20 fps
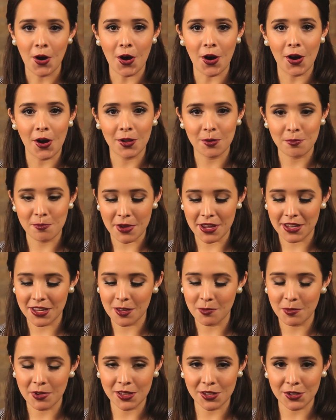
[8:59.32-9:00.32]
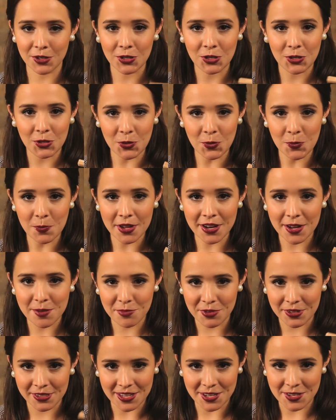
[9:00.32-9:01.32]
on making me look human
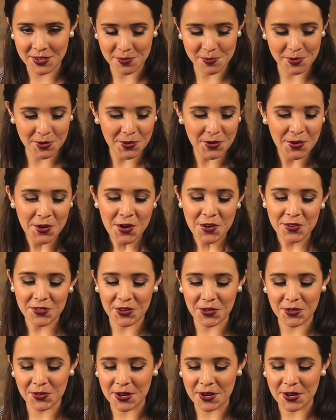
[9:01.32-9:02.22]
and presentable for the